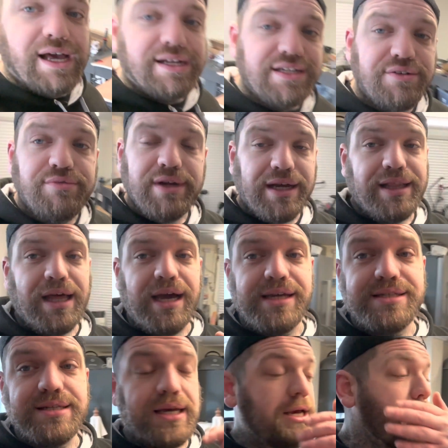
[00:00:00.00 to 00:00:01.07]
I did
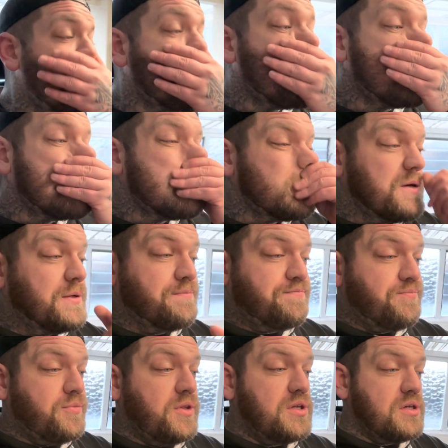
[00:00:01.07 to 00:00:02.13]
realise
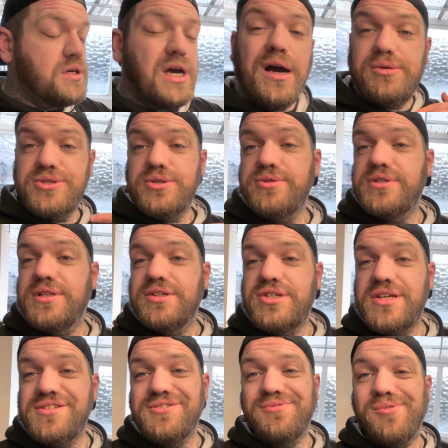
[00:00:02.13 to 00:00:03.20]
I was using the
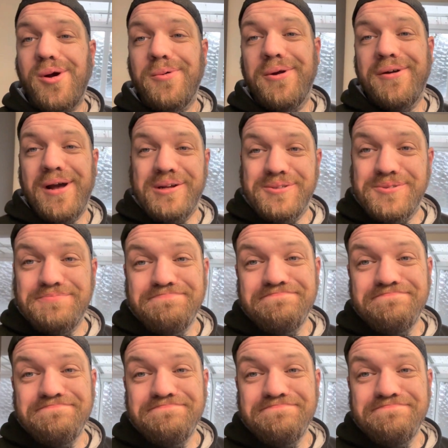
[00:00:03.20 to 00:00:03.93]
chisel the wrong way around.